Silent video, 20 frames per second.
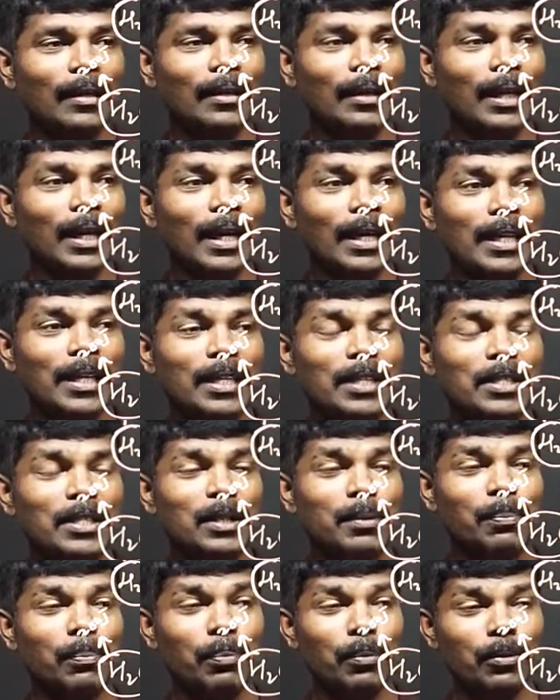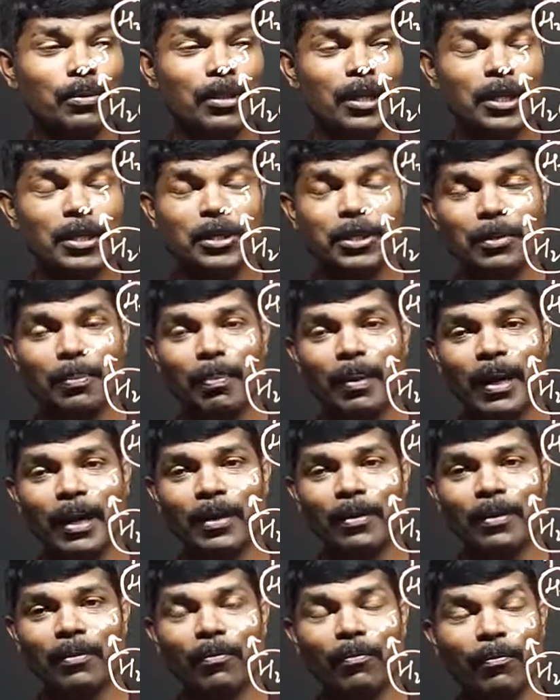the energy possessed
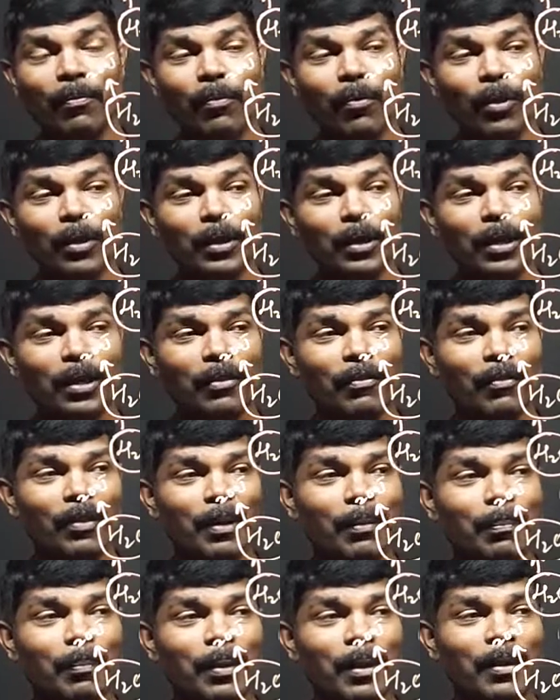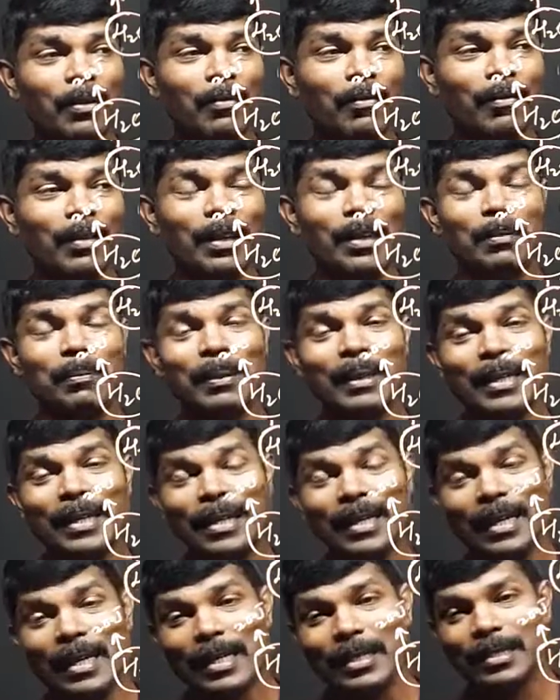by water vapor will be
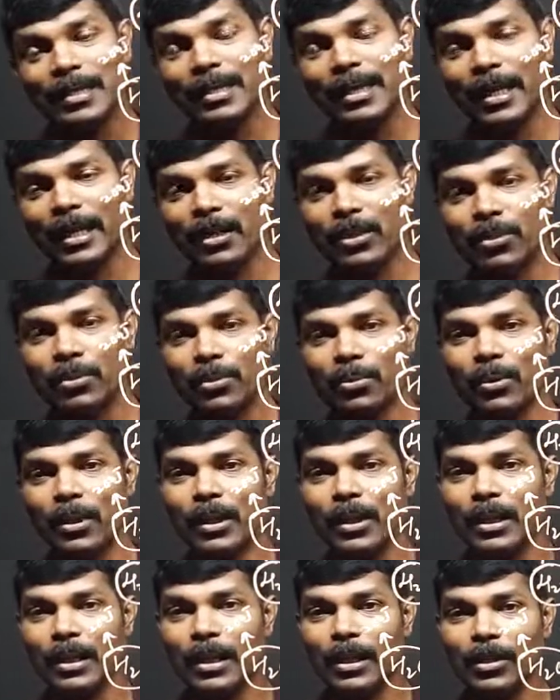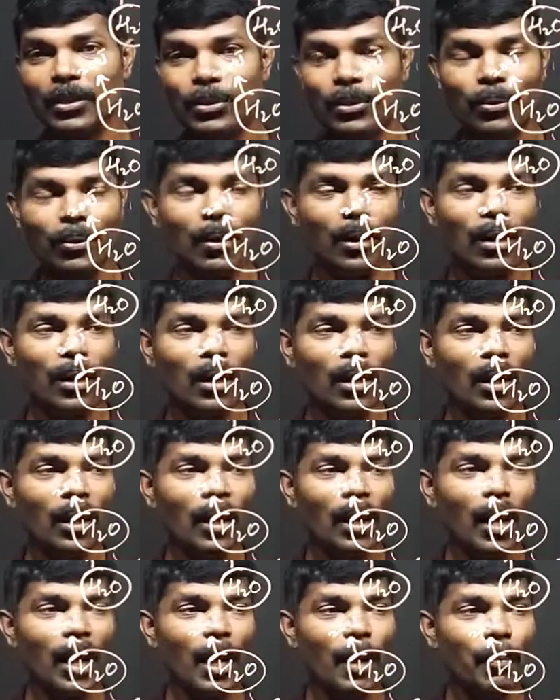less than 200 joule.
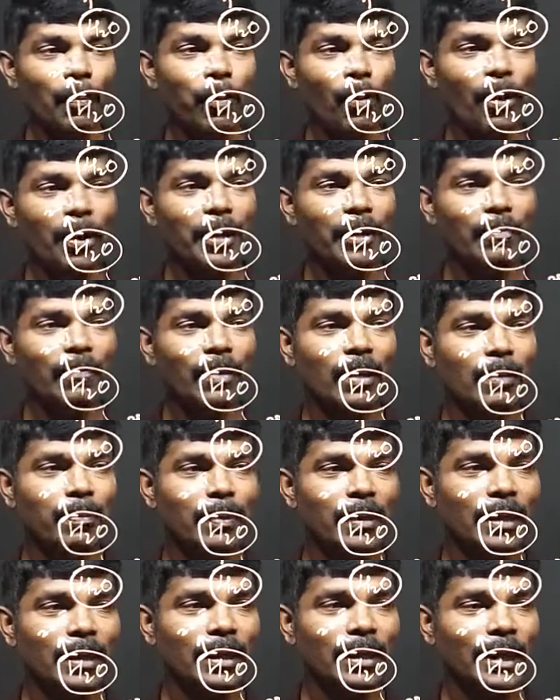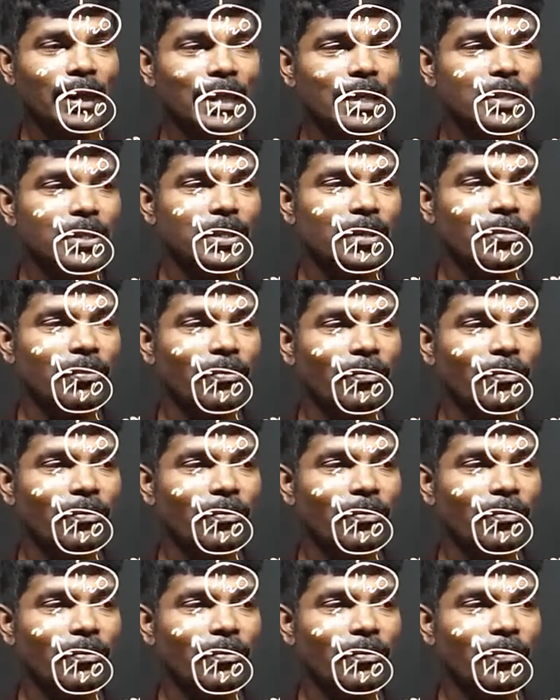A point will be reached